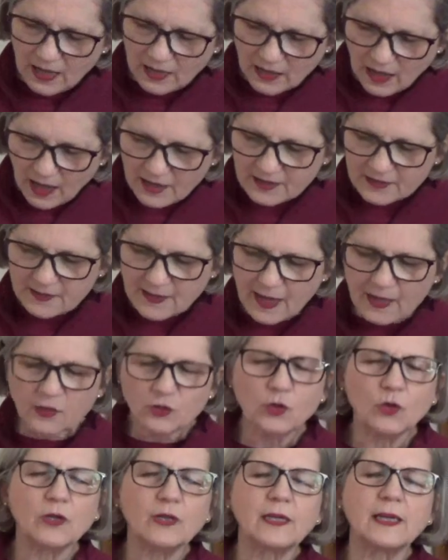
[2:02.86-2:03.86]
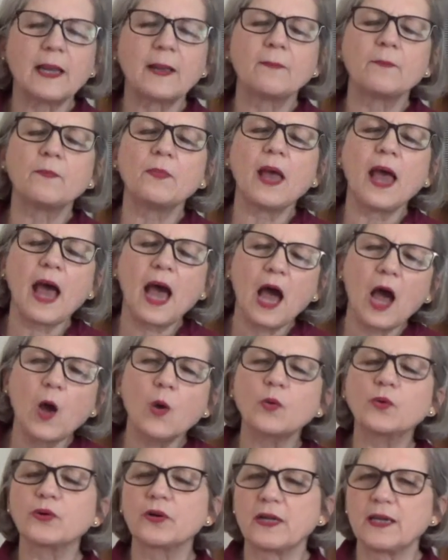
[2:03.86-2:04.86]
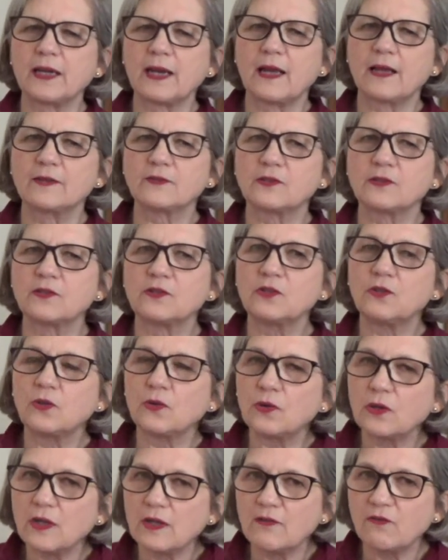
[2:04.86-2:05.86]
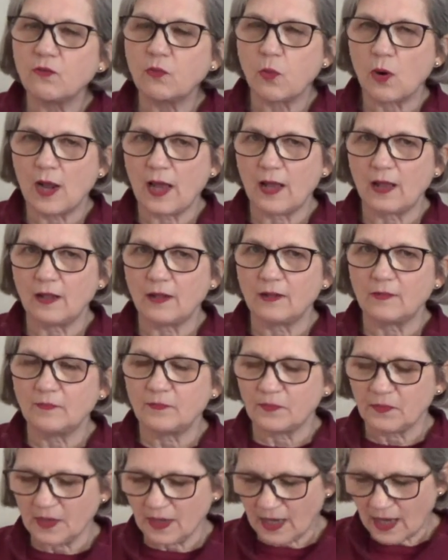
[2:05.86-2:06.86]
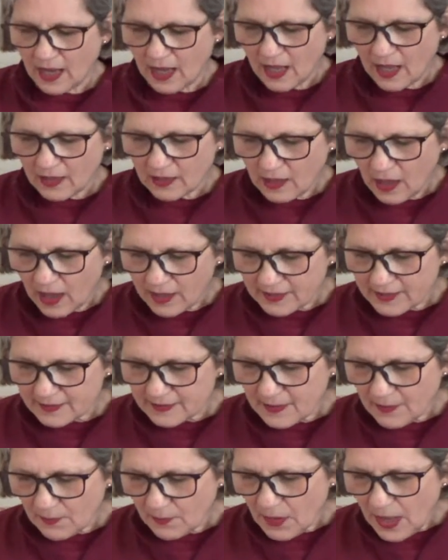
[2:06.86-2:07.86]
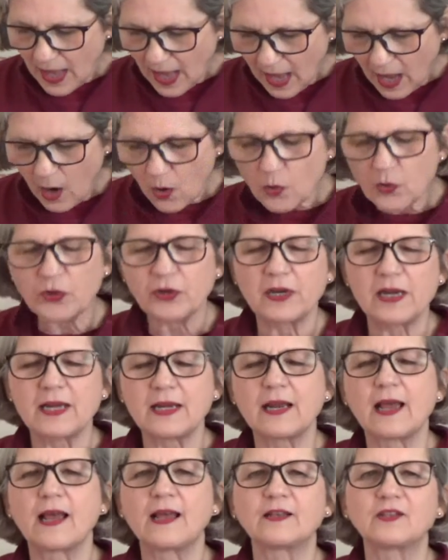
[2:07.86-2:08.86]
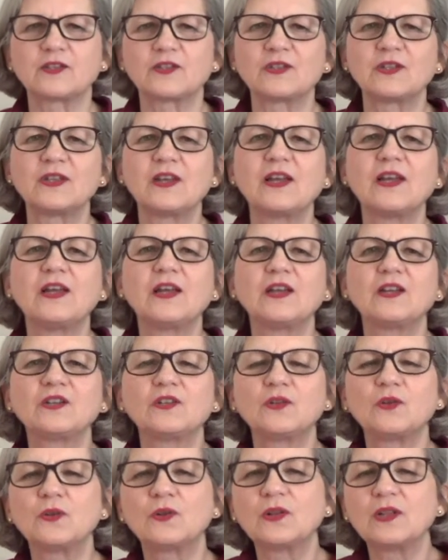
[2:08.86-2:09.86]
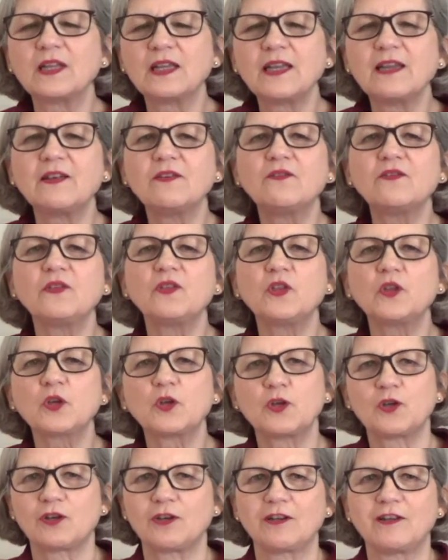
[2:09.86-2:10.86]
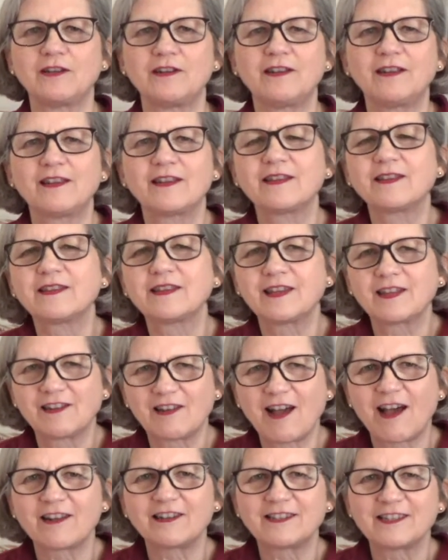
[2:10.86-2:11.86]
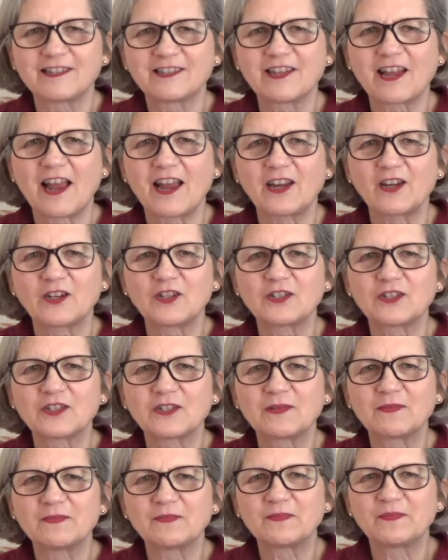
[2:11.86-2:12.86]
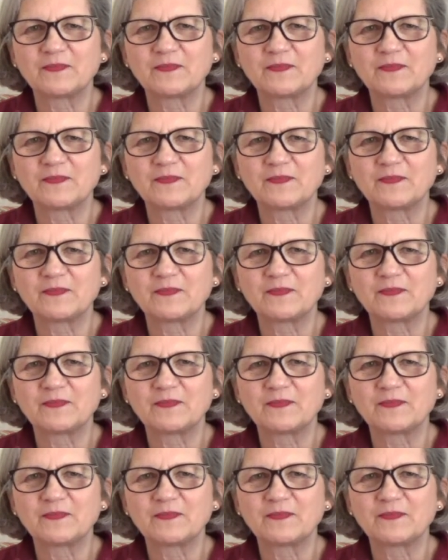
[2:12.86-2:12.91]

God is actually empowering us to live well. God is empowering us to live the good that God desires.